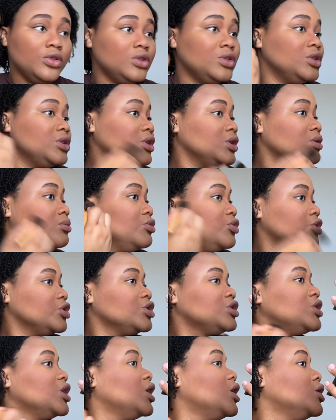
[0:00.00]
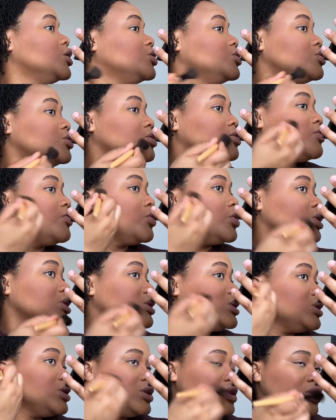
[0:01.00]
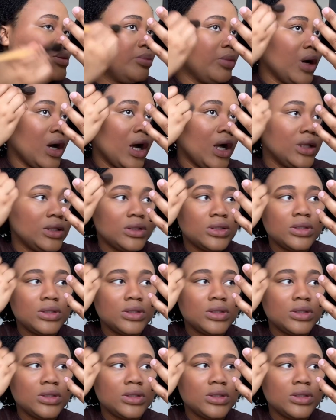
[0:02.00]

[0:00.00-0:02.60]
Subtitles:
the same brush that I used for this part.